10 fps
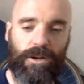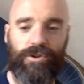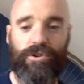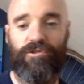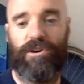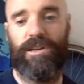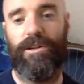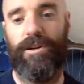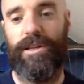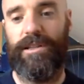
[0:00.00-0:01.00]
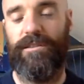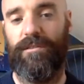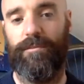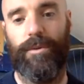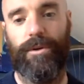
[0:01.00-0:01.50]
You could try learning
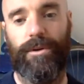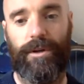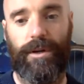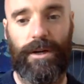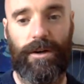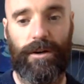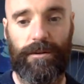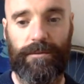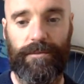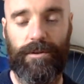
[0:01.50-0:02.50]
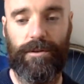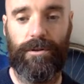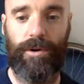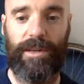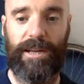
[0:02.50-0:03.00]
some more of
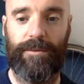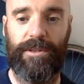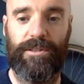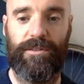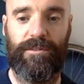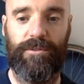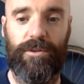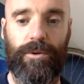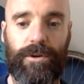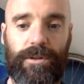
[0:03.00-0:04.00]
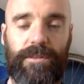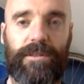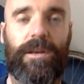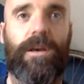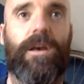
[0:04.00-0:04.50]
your own language, some new words.